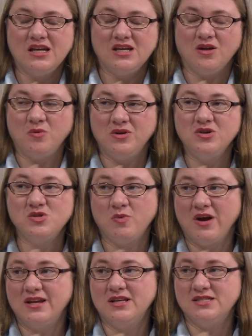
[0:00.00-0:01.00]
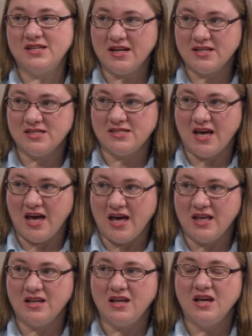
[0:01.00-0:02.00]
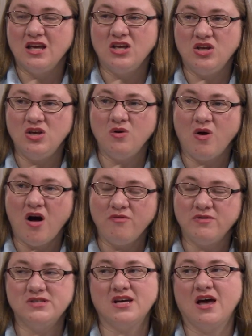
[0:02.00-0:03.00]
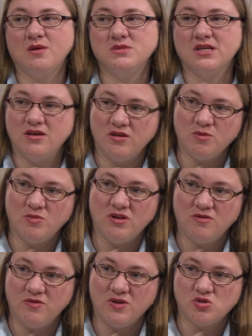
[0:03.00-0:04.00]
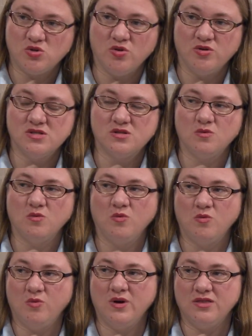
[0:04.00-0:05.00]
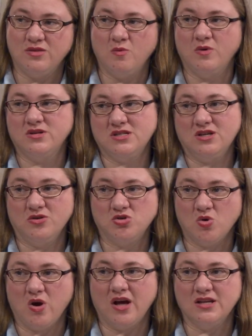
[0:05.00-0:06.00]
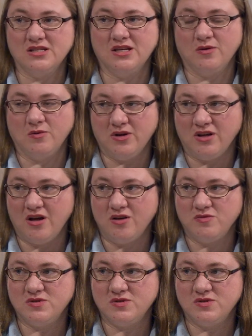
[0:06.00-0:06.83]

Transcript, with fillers: when you spray an insecticide, you oftentimes kill the beneficials with the ones that you're trying to get rid of.